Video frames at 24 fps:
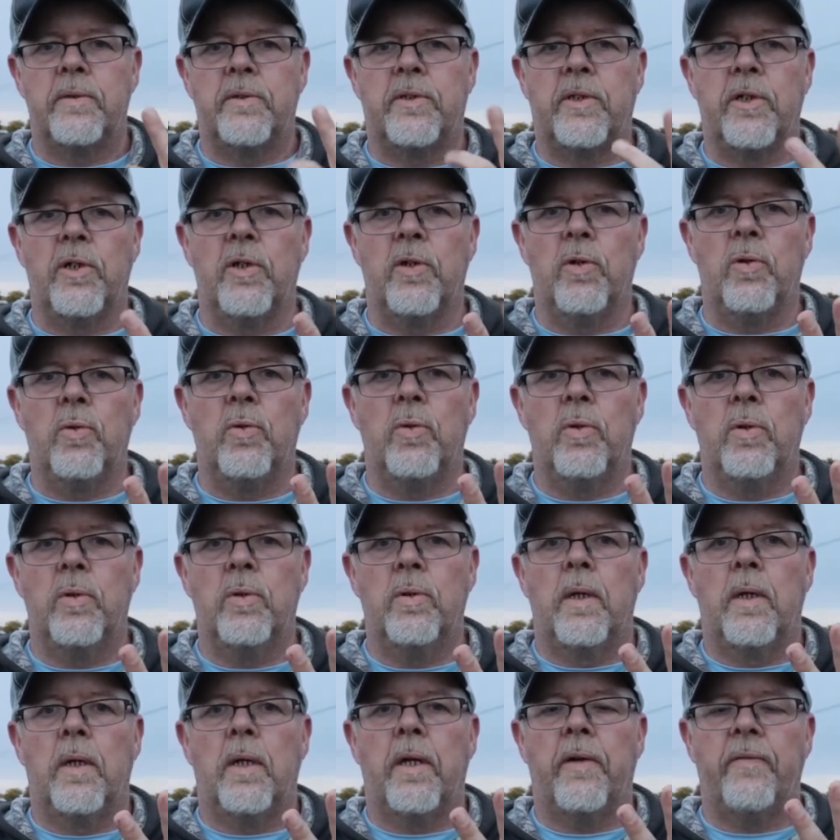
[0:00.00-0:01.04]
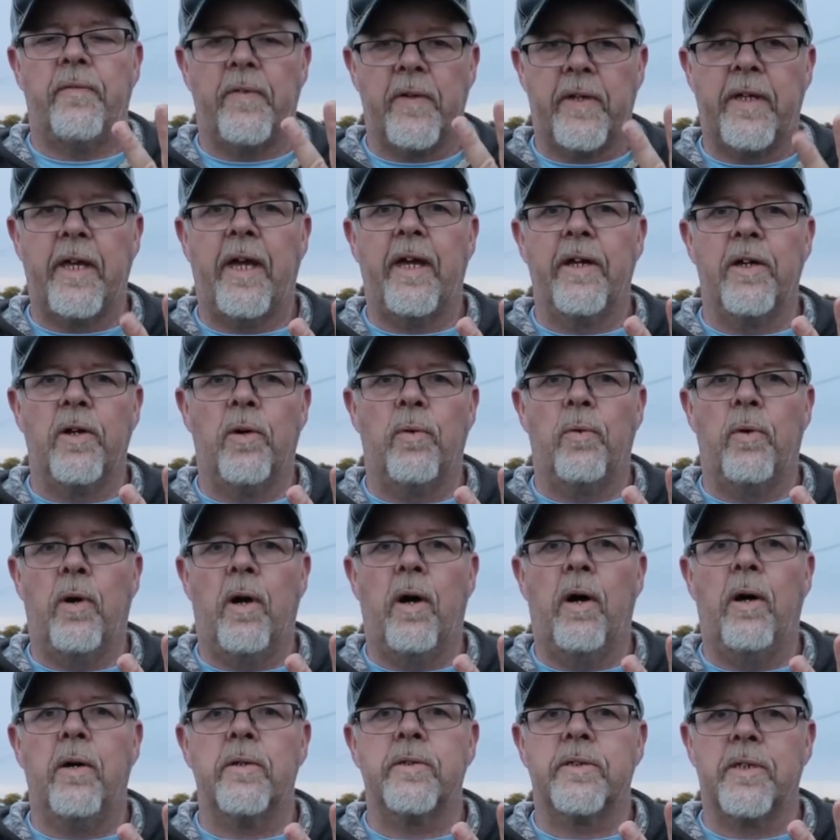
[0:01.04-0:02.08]
Two, if it can go
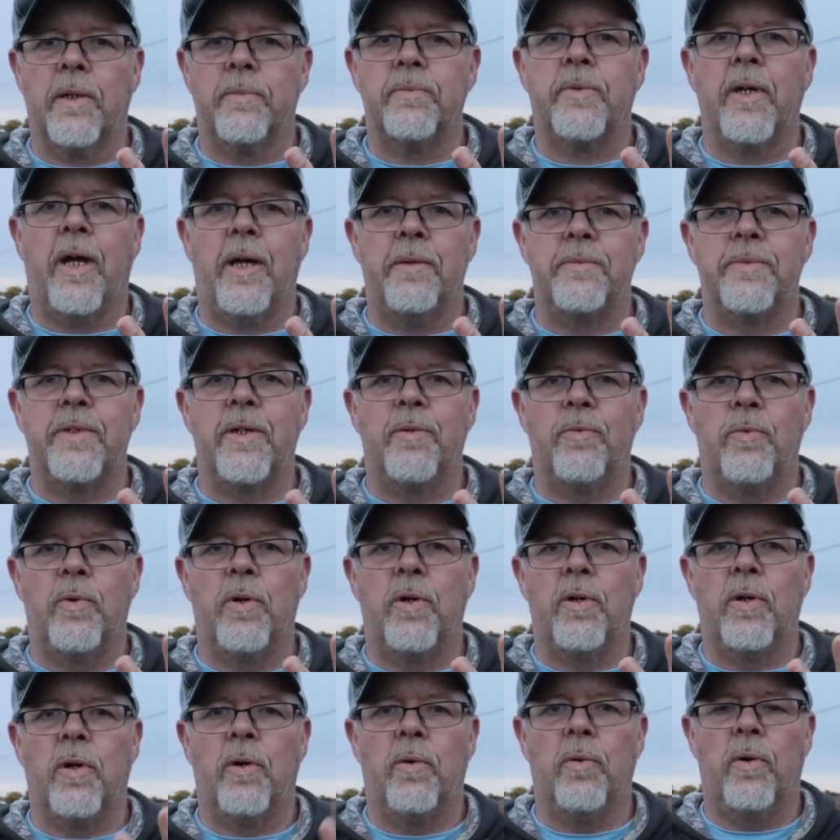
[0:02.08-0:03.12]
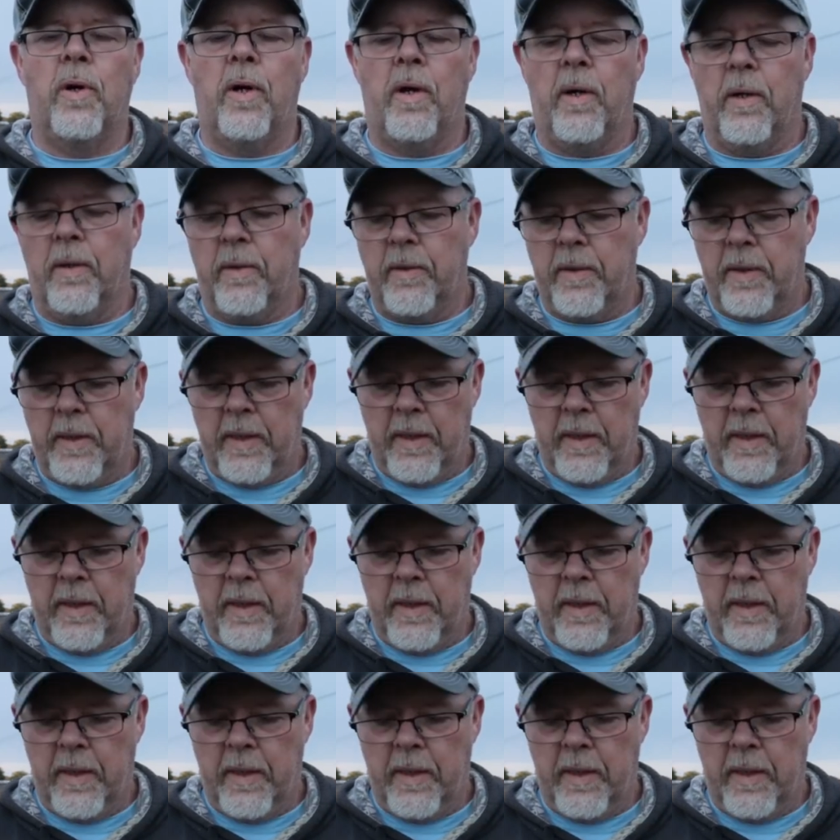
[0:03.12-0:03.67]
wrong, sometimes it will go wrong.